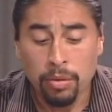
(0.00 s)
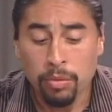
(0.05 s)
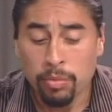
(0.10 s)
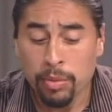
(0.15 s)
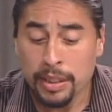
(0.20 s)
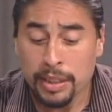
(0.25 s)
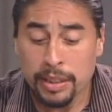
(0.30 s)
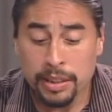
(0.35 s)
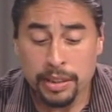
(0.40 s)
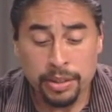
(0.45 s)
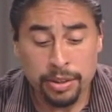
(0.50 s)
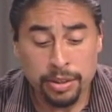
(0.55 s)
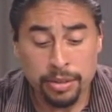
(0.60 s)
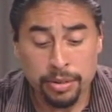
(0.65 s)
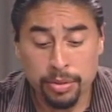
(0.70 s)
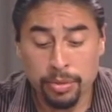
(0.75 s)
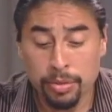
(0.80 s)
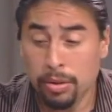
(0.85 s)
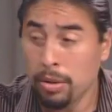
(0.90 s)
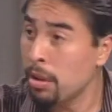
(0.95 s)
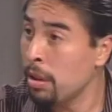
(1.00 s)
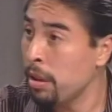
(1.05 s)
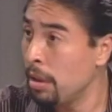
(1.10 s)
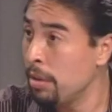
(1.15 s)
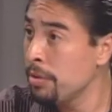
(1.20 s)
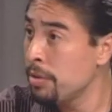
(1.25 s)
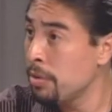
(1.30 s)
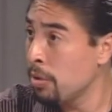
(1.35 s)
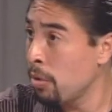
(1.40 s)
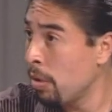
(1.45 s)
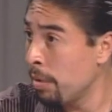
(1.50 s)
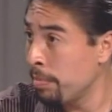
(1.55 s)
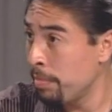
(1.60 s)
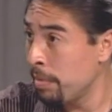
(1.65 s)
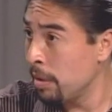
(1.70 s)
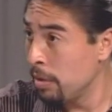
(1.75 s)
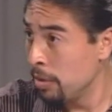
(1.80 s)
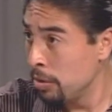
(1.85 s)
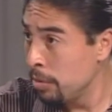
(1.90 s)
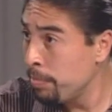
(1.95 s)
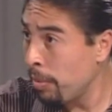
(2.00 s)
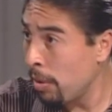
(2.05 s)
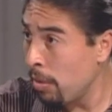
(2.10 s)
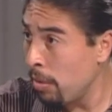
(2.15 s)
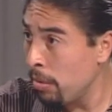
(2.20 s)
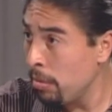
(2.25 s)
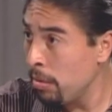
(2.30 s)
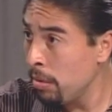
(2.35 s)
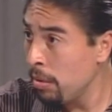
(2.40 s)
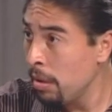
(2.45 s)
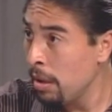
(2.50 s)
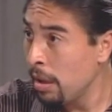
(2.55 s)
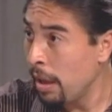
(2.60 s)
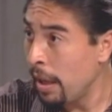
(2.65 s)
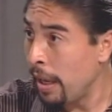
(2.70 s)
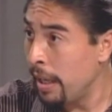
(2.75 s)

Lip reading: We need to close the corporate loophole,